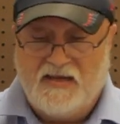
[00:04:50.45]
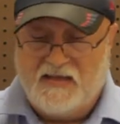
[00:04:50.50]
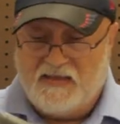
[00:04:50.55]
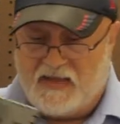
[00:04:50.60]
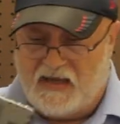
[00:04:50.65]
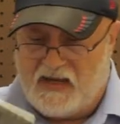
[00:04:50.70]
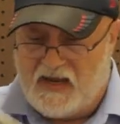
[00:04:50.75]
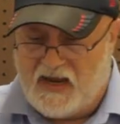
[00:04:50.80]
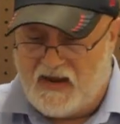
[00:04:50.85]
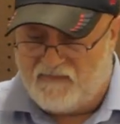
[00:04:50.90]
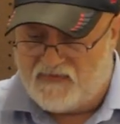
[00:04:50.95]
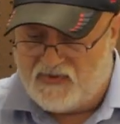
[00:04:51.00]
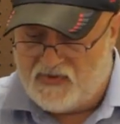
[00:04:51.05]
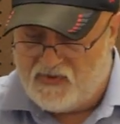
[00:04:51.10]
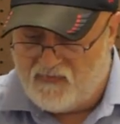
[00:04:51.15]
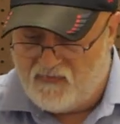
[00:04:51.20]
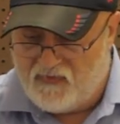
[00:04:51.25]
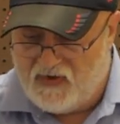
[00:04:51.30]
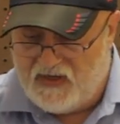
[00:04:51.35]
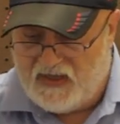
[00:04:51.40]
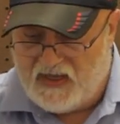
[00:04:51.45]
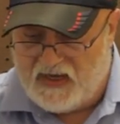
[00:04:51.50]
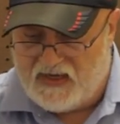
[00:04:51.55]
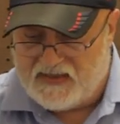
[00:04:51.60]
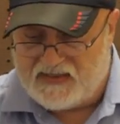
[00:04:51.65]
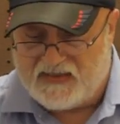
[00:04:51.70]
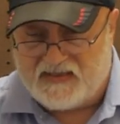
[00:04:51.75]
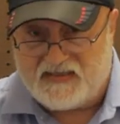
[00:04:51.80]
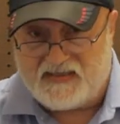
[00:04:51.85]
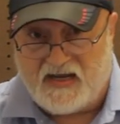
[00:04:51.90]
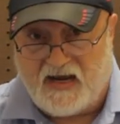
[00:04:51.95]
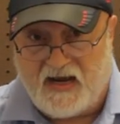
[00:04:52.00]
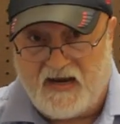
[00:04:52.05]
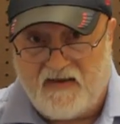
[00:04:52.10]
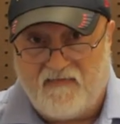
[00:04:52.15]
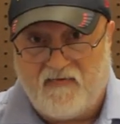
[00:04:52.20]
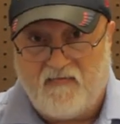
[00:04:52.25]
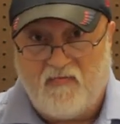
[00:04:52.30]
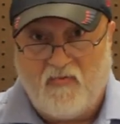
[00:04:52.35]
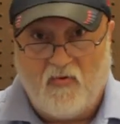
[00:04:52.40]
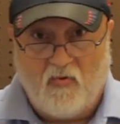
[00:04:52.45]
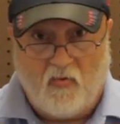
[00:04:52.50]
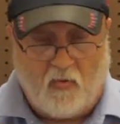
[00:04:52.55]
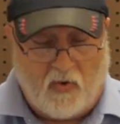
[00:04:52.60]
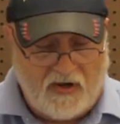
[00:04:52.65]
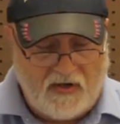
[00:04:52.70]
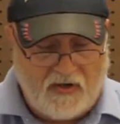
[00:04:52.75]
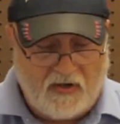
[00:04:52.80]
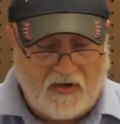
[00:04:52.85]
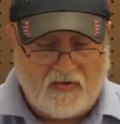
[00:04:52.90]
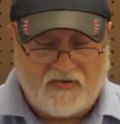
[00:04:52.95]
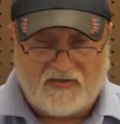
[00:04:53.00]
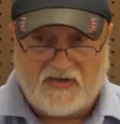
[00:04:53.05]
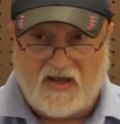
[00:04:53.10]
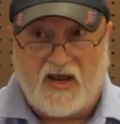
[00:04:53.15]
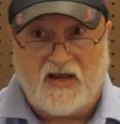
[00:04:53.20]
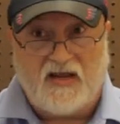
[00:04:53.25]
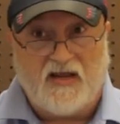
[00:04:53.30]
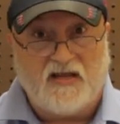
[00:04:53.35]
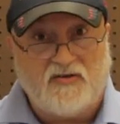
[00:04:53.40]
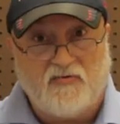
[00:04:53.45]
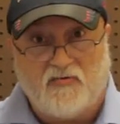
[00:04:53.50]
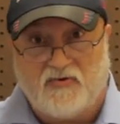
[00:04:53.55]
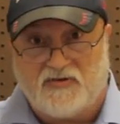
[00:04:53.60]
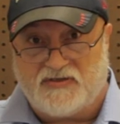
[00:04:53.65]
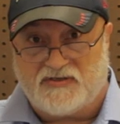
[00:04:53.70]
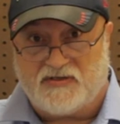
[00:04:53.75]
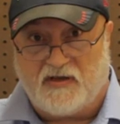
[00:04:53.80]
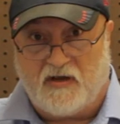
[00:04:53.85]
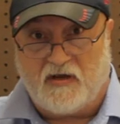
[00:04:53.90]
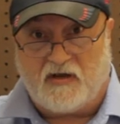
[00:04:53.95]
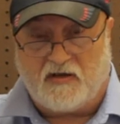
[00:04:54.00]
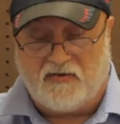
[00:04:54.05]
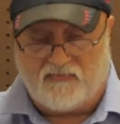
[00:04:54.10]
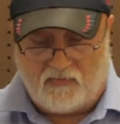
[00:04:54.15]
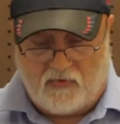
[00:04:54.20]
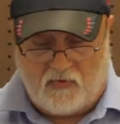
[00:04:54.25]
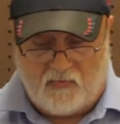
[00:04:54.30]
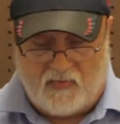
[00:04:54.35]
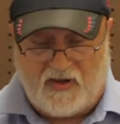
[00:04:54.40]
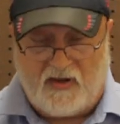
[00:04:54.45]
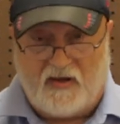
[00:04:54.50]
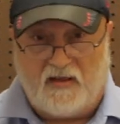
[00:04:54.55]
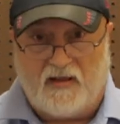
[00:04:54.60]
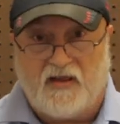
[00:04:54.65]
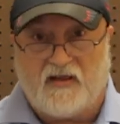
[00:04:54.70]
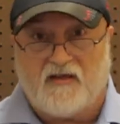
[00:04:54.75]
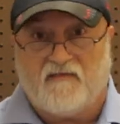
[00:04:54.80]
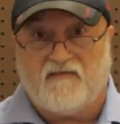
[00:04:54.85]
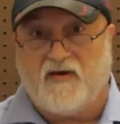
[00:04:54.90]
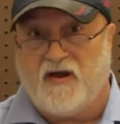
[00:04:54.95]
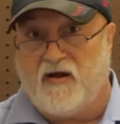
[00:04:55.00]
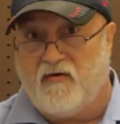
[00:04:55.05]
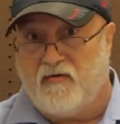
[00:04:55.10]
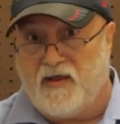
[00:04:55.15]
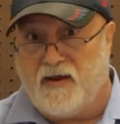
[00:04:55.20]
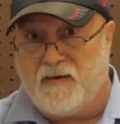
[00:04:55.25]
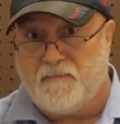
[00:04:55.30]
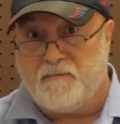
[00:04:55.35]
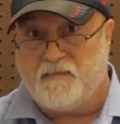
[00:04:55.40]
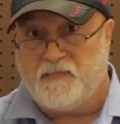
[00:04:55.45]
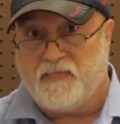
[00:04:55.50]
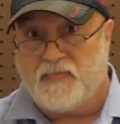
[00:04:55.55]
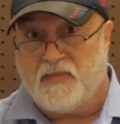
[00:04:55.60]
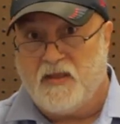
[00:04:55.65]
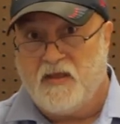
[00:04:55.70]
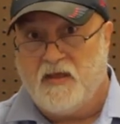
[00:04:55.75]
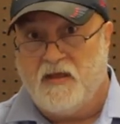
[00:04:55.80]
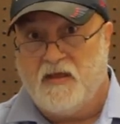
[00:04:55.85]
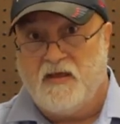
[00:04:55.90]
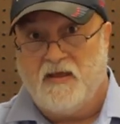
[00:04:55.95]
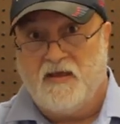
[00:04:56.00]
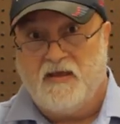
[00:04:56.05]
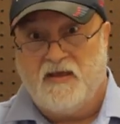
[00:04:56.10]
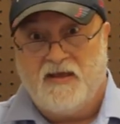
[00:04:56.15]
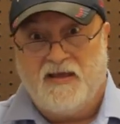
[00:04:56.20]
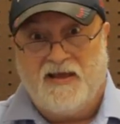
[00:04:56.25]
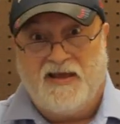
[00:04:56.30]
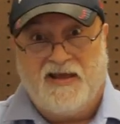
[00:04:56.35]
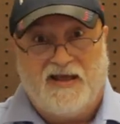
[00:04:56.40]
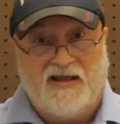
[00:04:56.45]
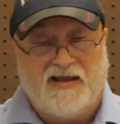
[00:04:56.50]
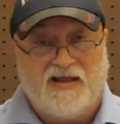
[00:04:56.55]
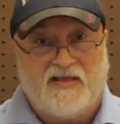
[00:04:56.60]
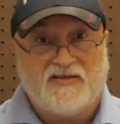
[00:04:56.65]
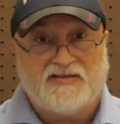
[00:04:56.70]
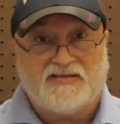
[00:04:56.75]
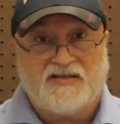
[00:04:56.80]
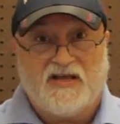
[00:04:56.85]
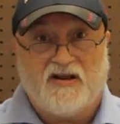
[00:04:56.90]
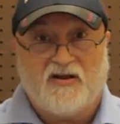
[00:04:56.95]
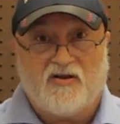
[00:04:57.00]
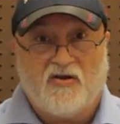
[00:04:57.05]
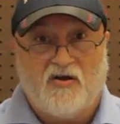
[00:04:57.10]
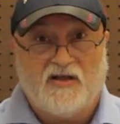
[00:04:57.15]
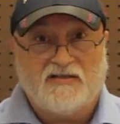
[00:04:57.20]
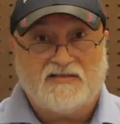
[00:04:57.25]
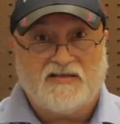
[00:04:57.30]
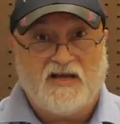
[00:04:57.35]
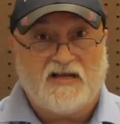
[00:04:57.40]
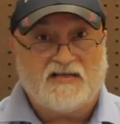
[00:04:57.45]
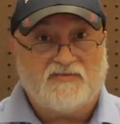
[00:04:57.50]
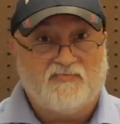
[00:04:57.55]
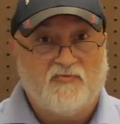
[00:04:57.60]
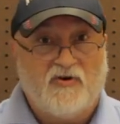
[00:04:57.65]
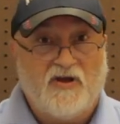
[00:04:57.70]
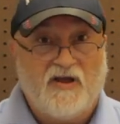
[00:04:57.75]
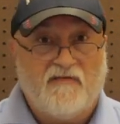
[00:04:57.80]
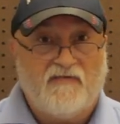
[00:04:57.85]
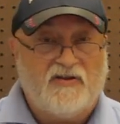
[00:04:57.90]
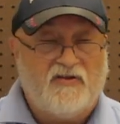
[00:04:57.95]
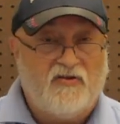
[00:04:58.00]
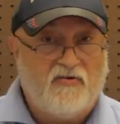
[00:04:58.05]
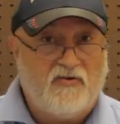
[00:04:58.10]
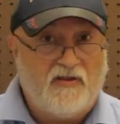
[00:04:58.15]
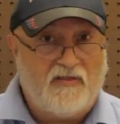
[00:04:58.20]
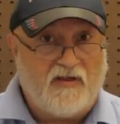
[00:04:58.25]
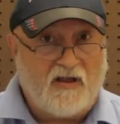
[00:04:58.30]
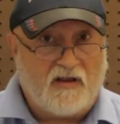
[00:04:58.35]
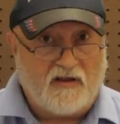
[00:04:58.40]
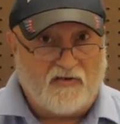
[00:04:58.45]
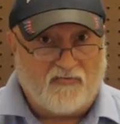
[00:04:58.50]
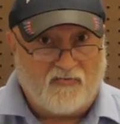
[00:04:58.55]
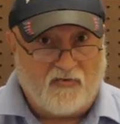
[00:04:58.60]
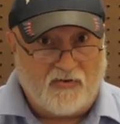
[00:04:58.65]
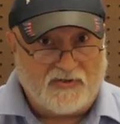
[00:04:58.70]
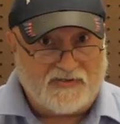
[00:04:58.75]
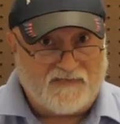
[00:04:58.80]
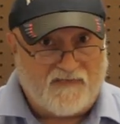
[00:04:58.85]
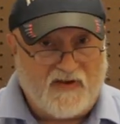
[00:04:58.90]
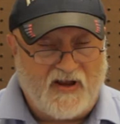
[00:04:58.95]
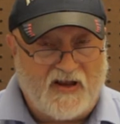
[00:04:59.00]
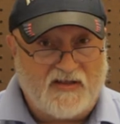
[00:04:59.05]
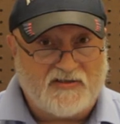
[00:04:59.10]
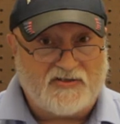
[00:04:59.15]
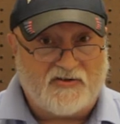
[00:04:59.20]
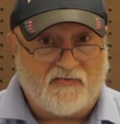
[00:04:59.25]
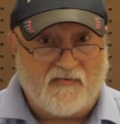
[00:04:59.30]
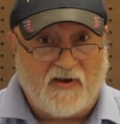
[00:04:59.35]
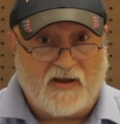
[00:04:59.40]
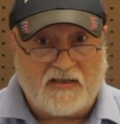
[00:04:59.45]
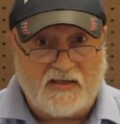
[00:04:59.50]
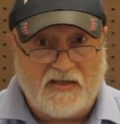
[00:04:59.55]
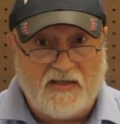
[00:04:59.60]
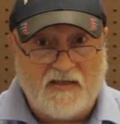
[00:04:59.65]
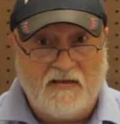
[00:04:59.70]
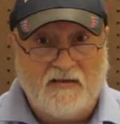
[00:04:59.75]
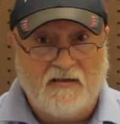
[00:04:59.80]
They have 2 relays inside of them, one to tie into a control panel like a fire alarm, another set of contacts, more heavy duty, that controls fans directly,